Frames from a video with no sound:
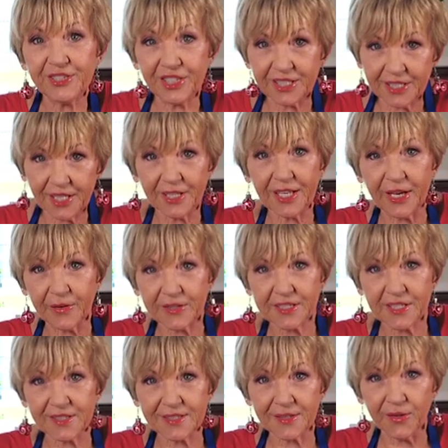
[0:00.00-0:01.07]
in, hello, it's a
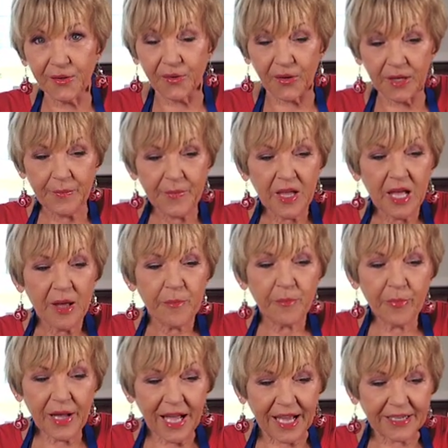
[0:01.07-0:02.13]
slaw,
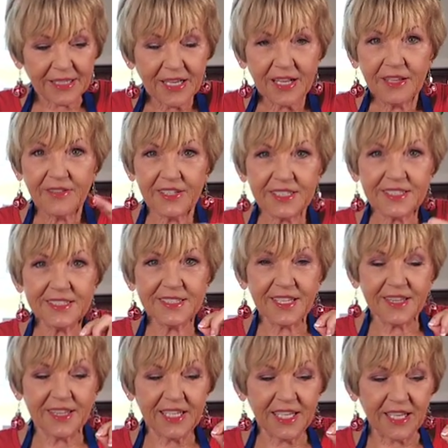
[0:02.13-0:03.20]
but this is the
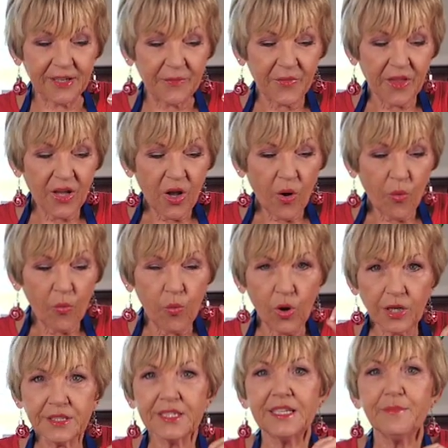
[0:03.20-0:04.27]
thing.
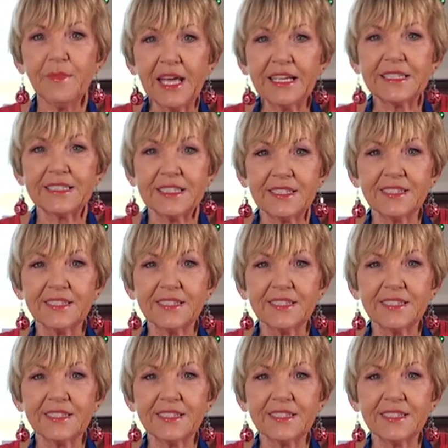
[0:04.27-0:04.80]
What makes this